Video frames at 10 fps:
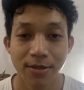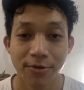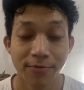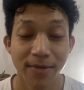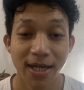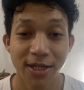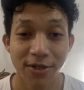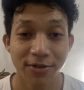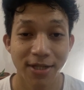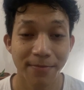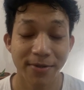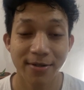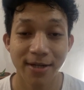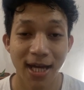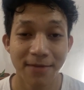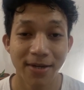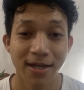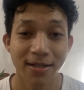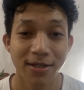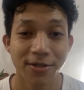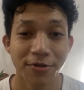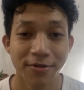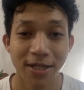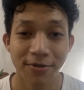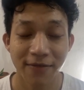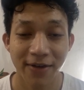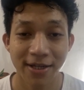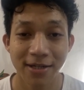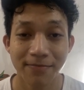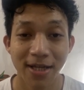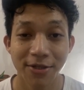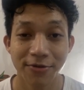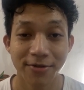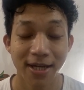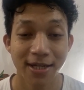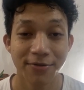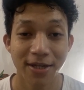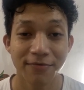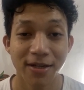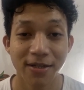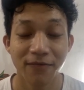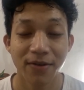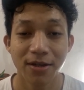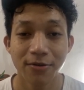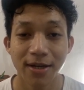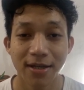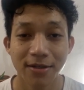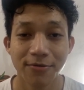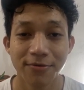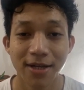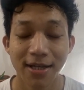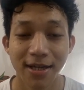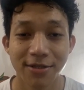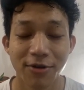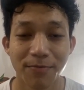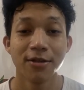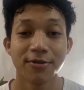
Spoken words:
So make sure you subscribe and turn on the notification bell so that you can watch the video as soon as I drop it.